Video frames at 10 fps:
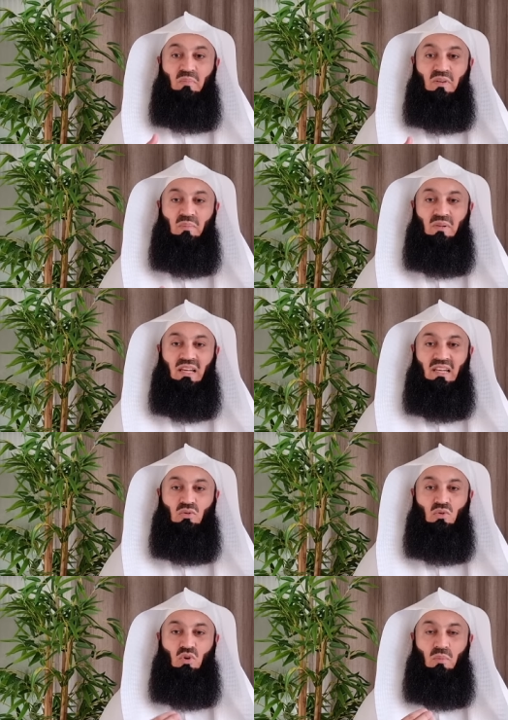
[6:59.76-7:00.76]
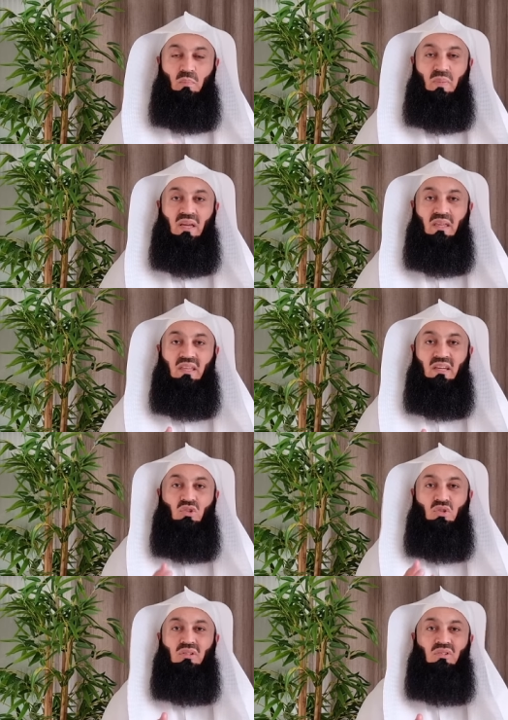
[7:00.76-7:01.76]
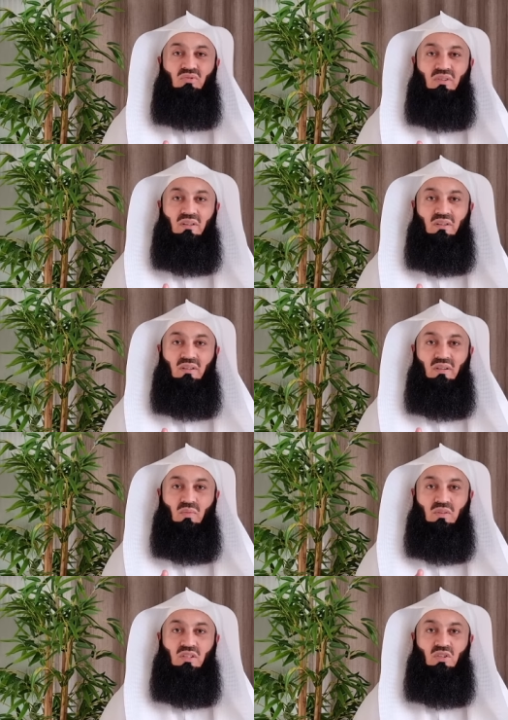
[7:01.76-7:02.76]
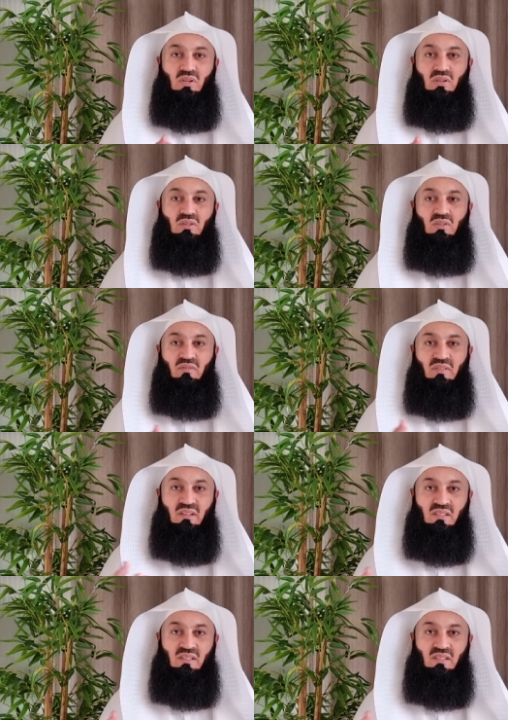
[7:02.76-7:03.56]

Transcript: people like to compare their children with the children of their